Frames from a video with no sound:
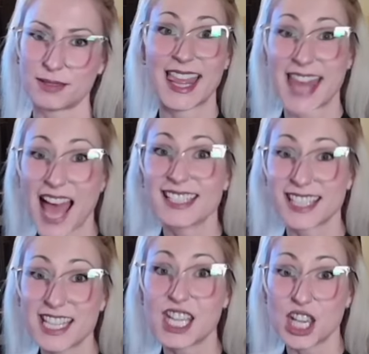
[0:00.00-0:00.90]
That's
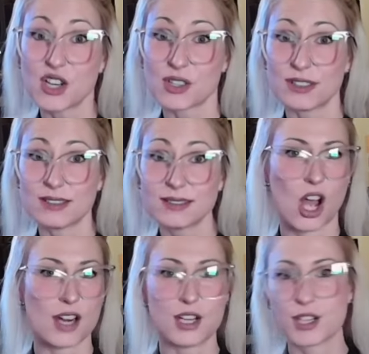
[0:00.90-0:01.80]
EQ.
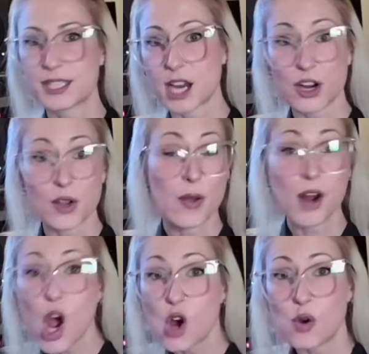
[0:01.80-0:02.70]
On your stereo at
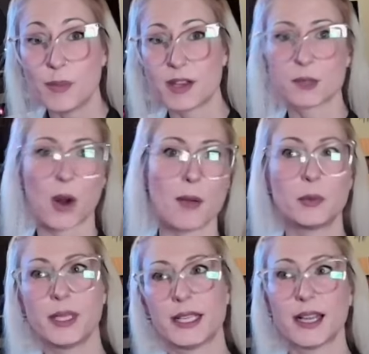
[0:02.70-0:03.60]
home, there's
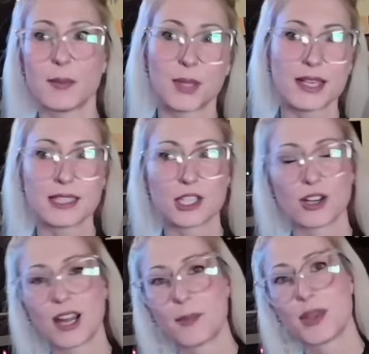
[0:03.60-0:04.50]
probably a place to
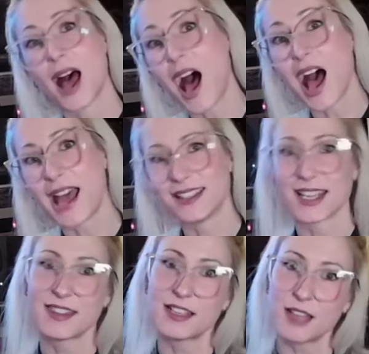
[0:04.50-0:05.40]
turn up the highs
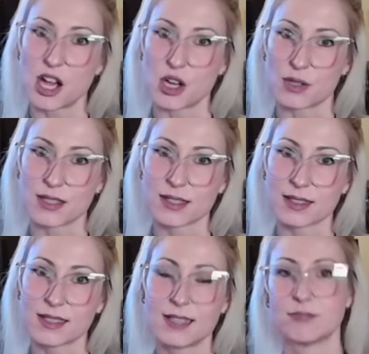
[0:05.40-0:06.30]
and the lows.
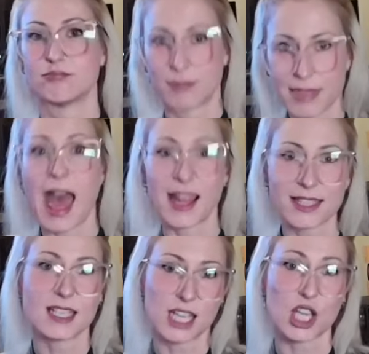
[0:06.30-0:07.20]
That's
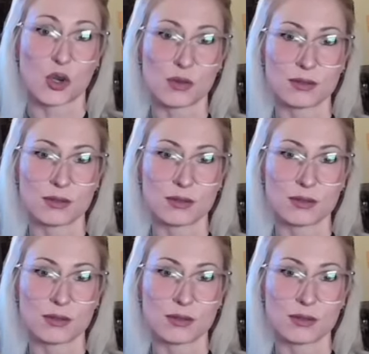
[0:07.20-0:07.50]
EQ.